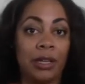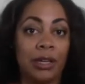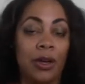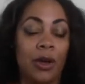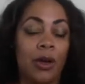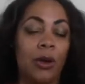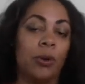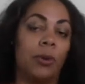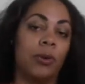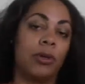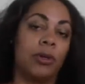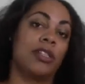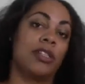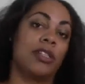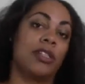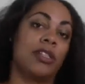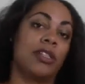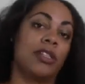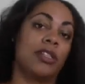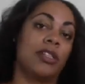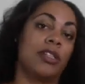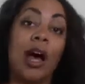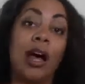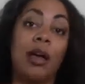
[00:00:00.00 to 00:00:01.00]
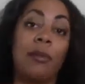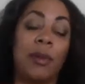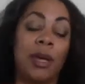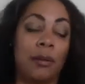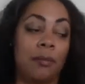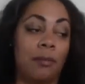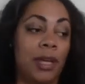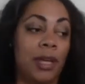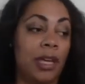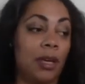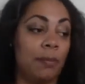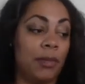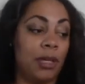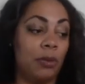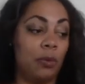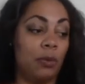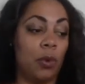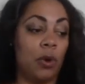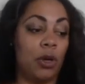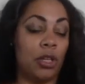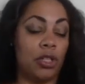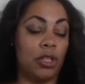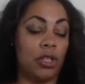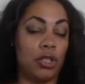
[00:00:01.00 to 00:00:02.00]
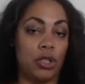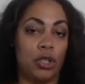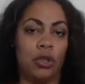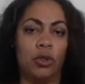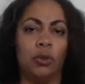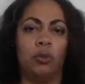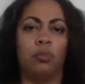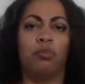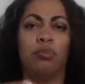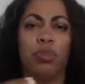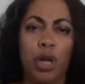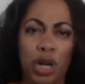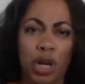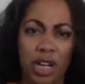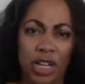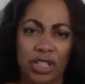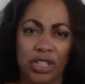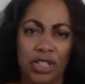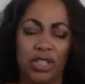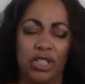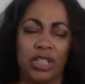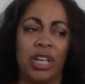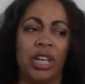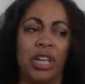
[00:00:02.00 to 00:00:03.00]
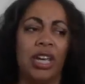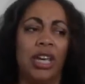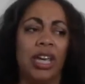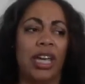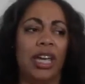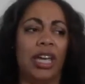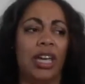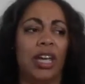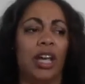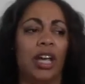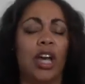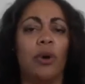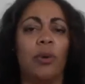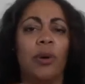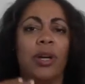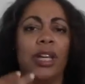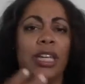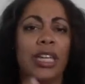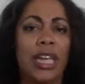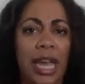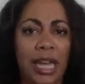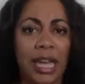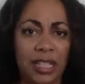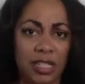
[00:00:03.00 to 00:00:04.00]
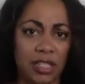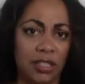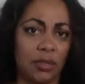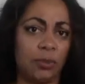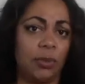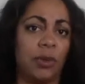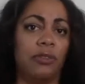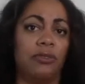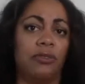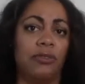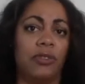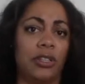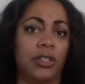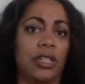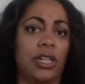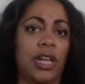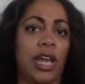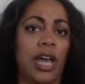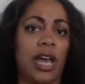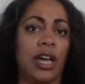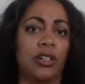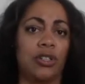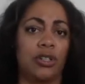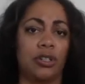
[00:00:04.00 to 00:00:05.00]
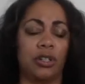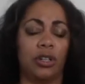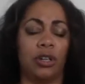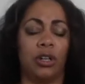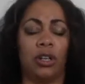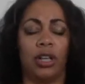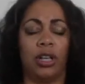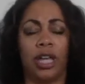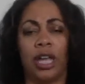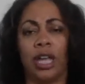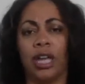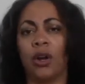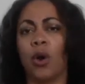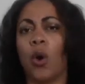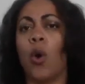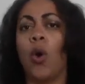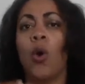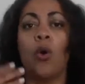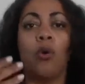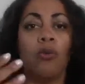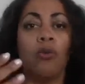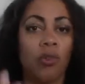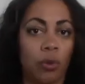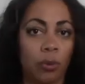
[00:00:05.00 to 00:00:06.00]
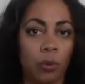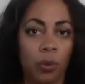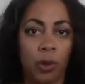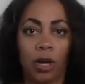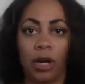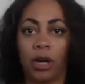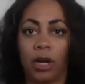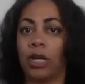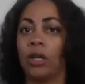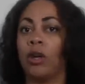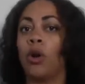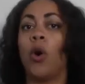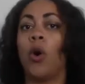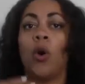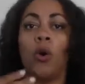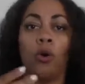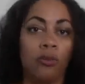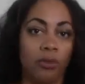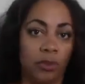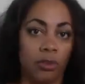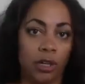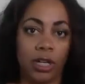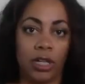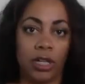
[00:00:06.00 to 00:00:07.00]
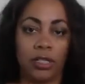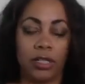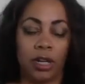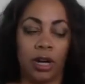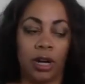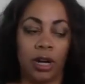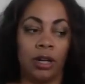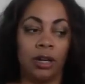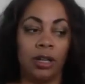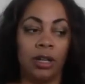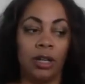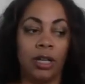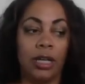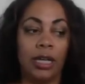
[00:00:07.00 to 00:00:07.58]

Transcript: Or does that comment make me want to push and go against what feels natural and overwork and overexert?